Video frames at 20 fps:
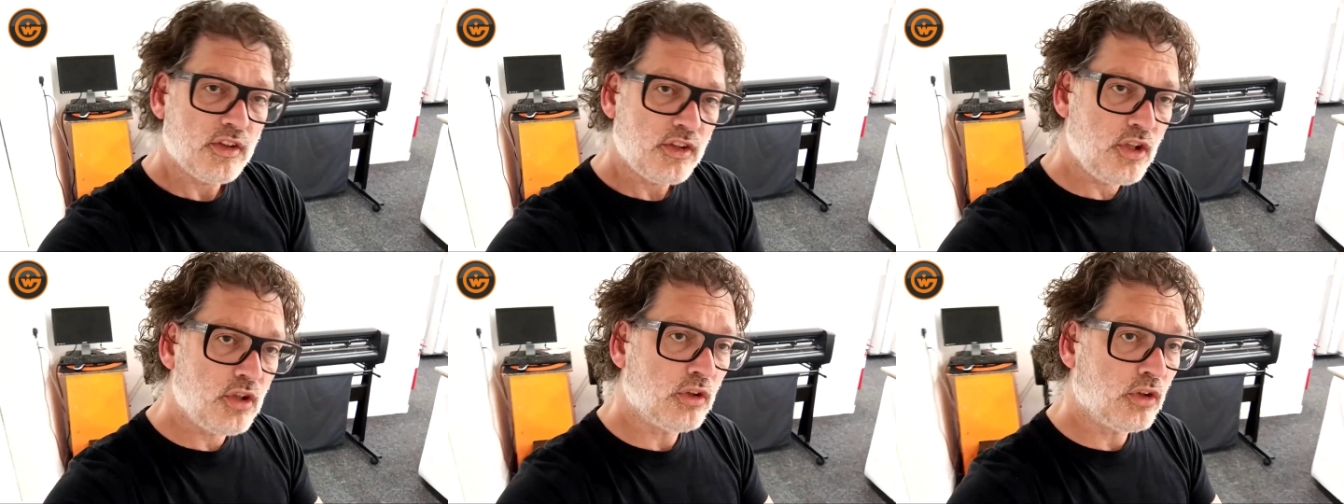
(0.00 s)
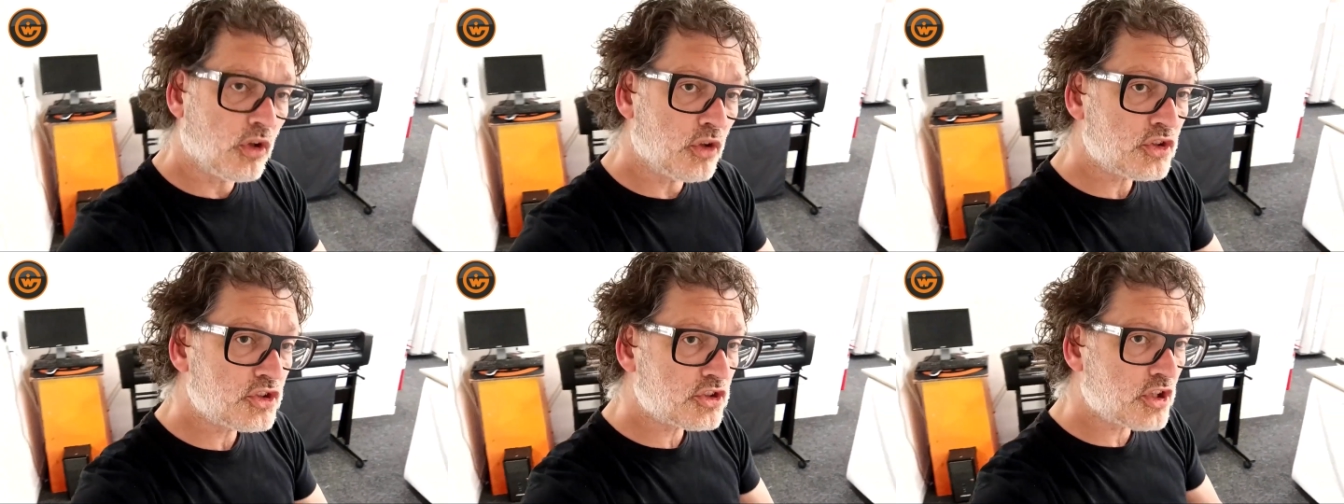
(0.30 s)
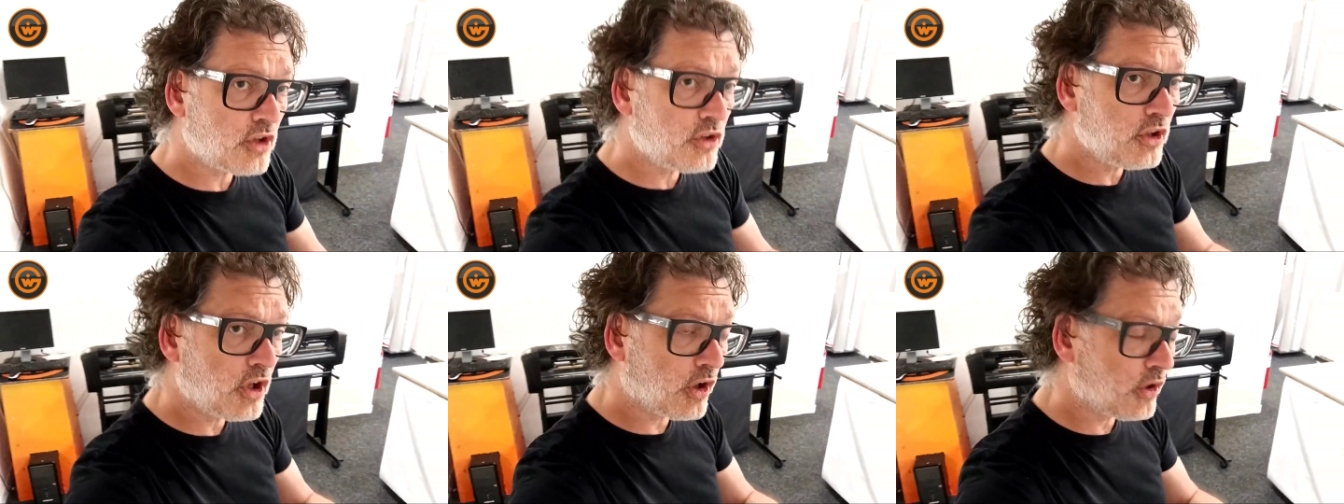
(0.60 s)
You'll
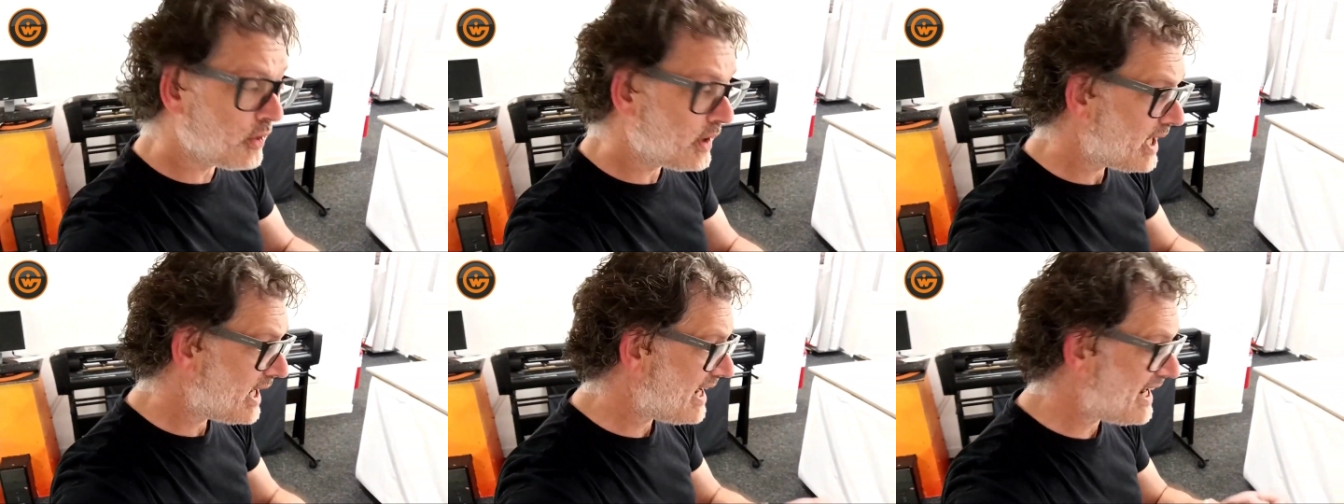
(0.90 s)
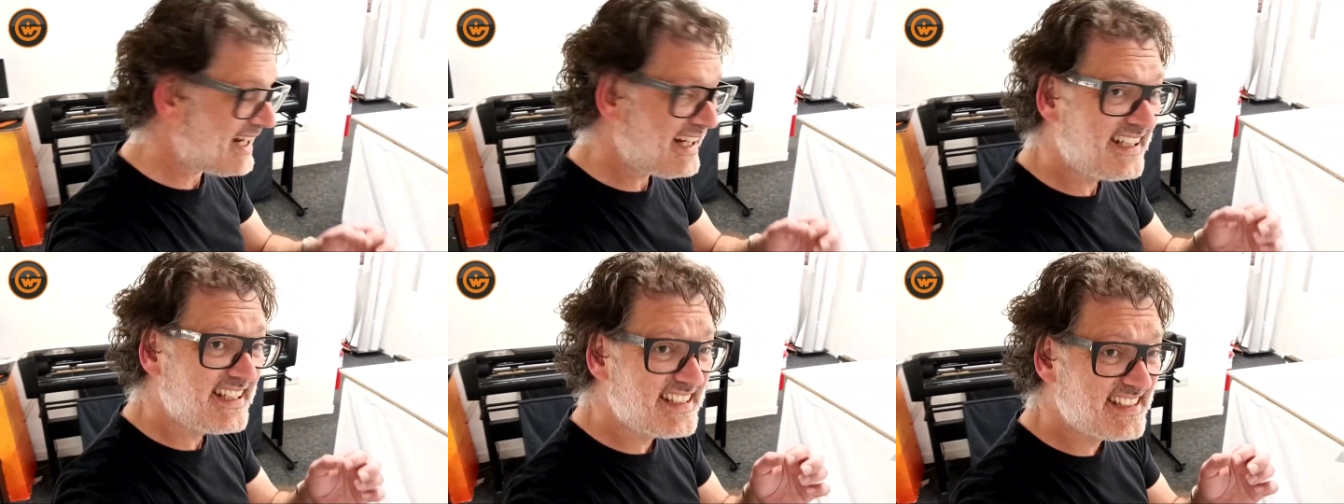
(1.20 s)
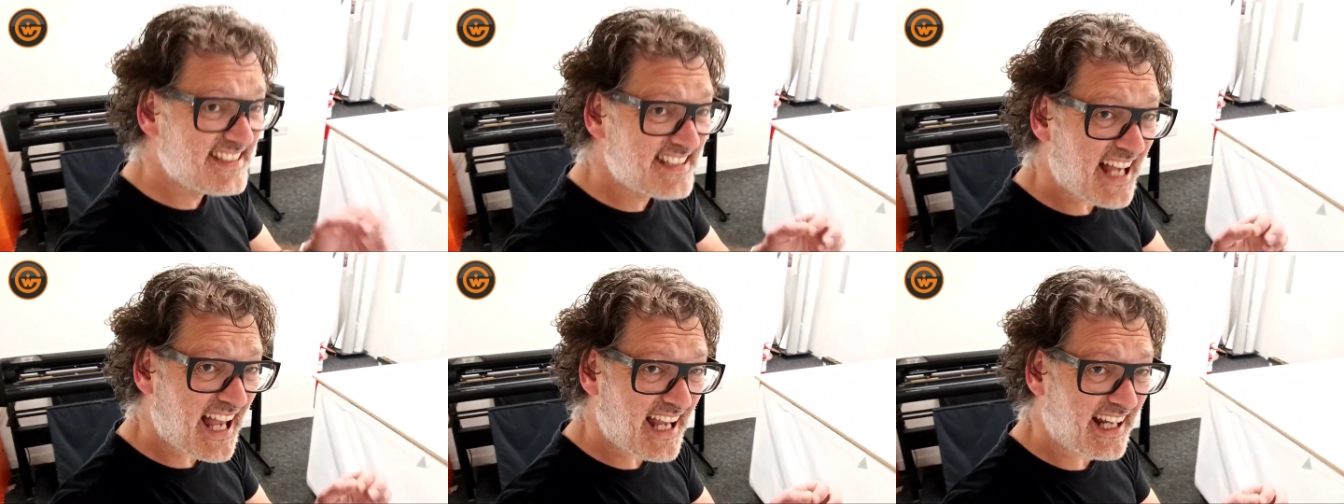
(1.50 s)
also know
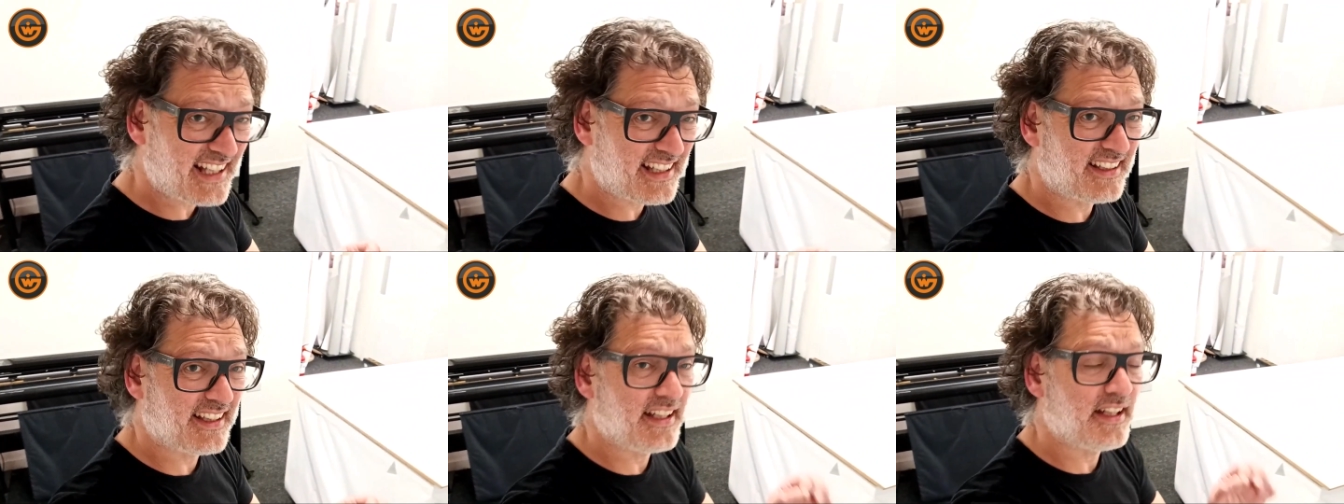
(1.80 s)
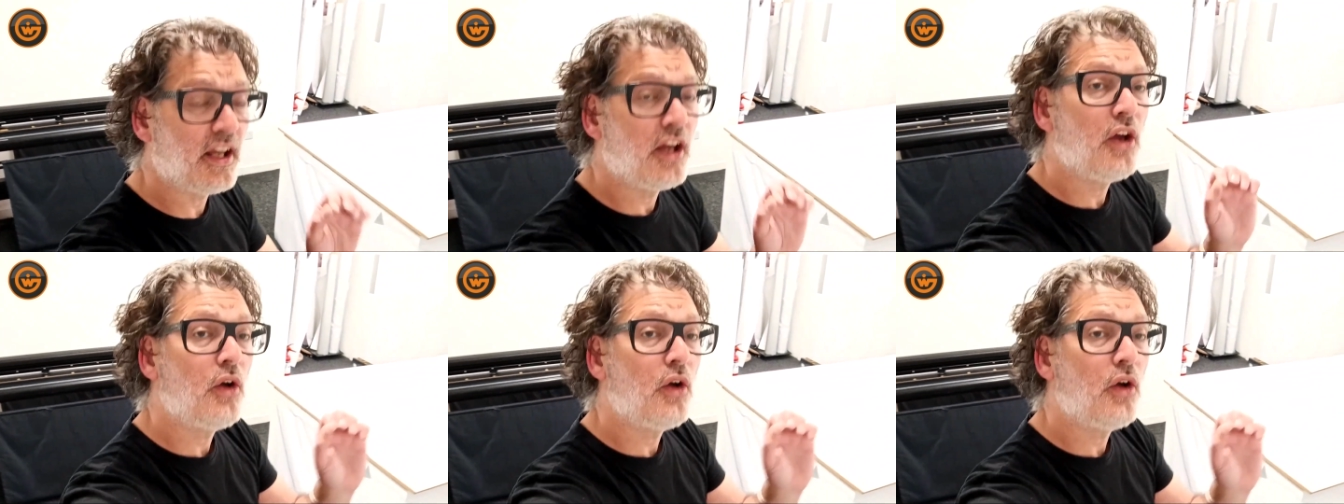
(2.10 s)
exactly